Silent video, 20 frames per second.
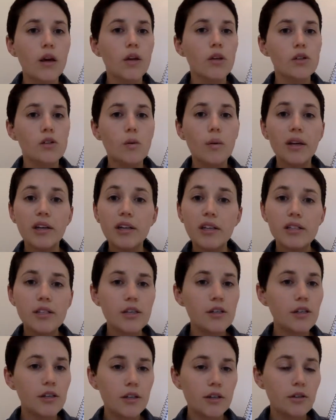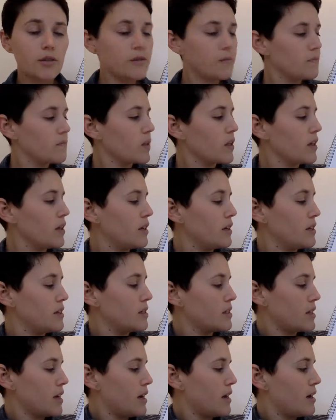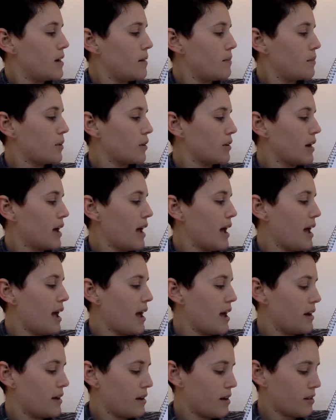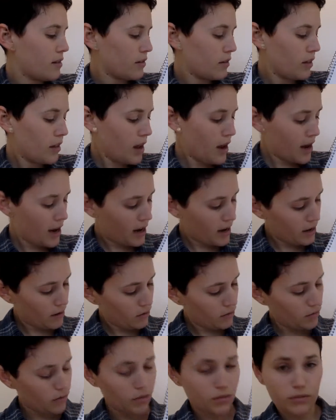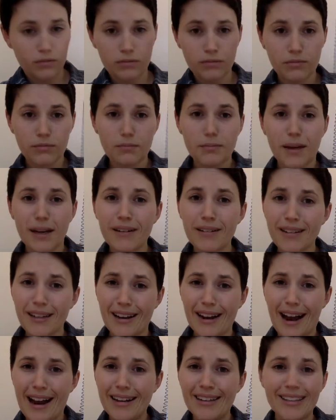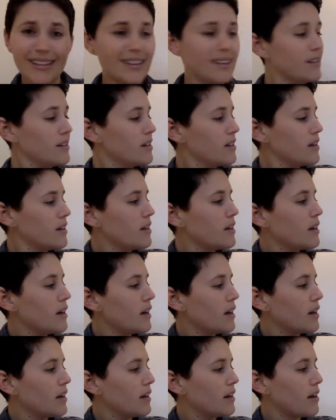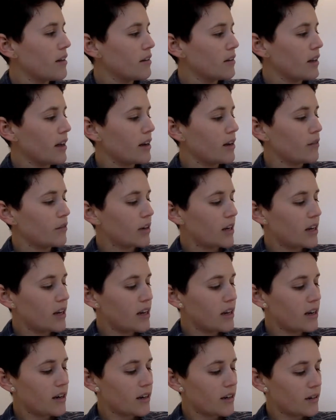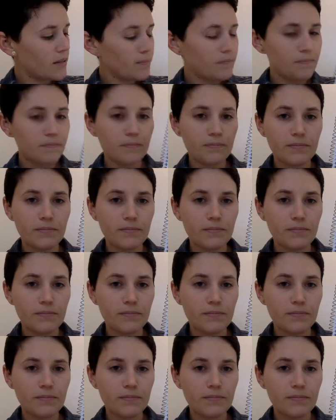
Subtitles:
So what you need to do is you're going to add another line, better than I did, and another line over here.